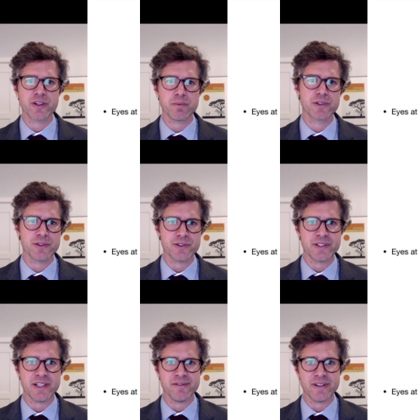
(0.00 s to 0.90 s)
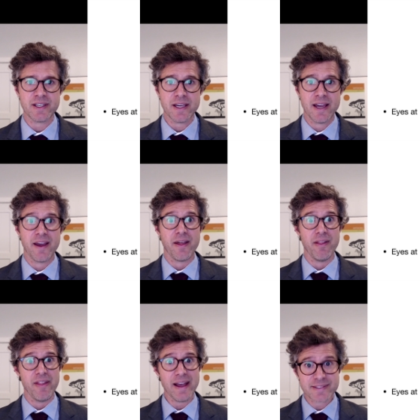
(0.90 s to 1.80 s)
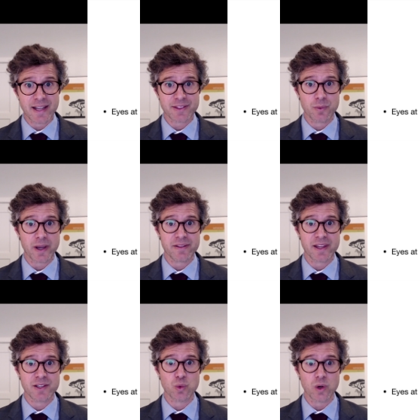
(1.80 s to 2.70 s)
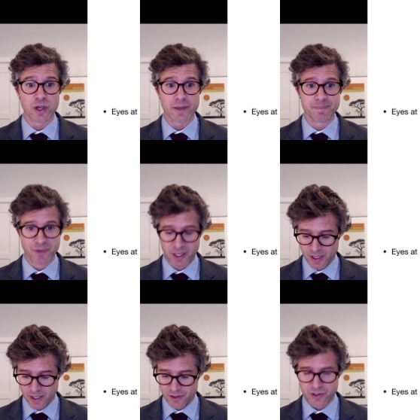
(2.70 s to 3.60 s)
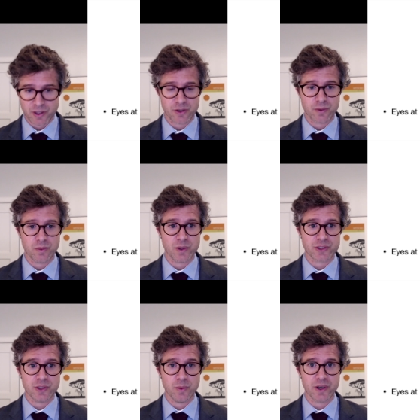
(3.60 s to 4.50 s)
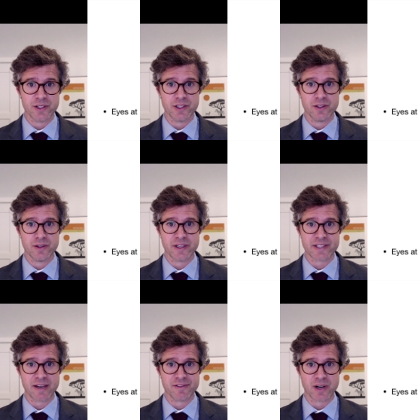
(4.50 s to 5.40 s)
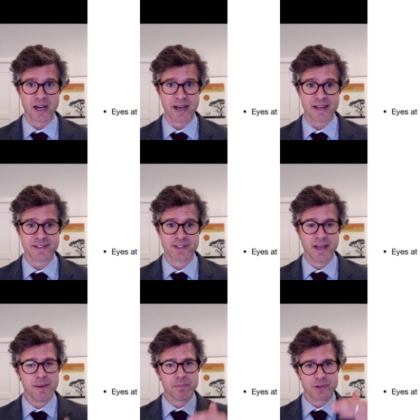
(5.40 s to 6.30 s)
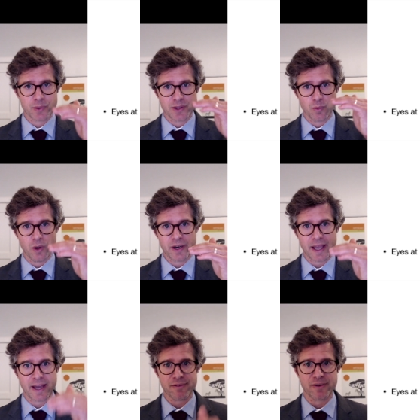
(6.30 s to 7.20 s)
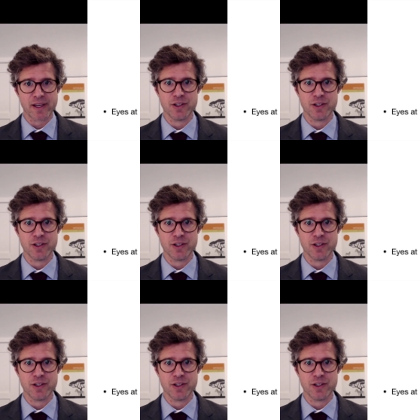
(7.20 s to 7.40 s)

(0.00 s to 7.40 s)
produced TV, that's not the way things work. So what you want to do is have your eyes between the 1/2 and